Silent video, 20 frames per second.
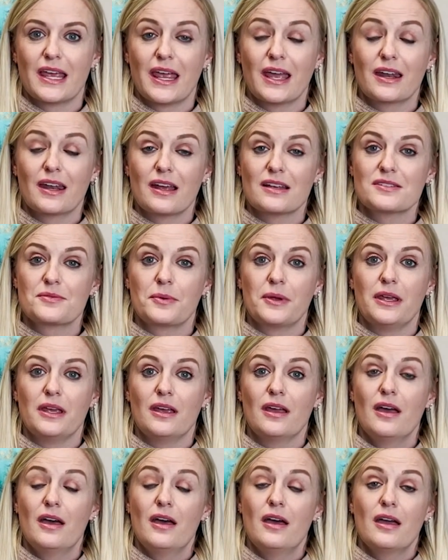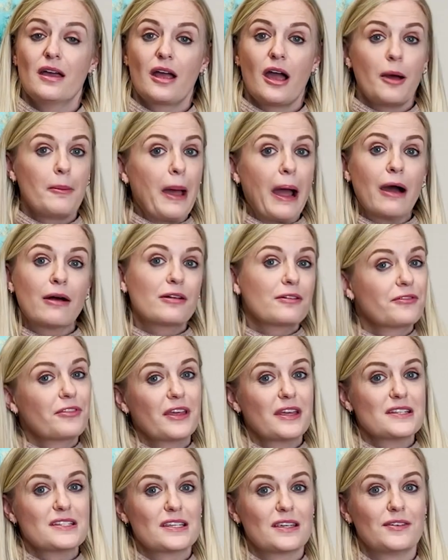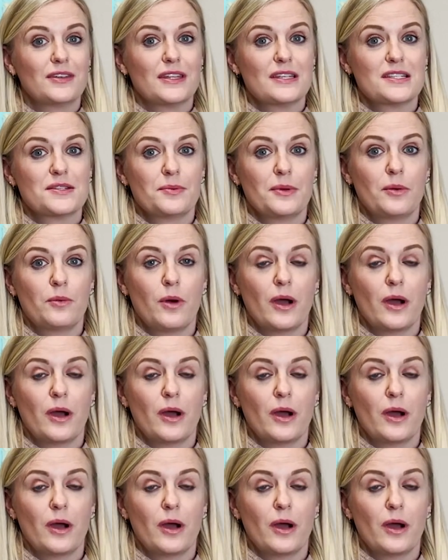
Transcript: And as we come out of Thanksgiving this week,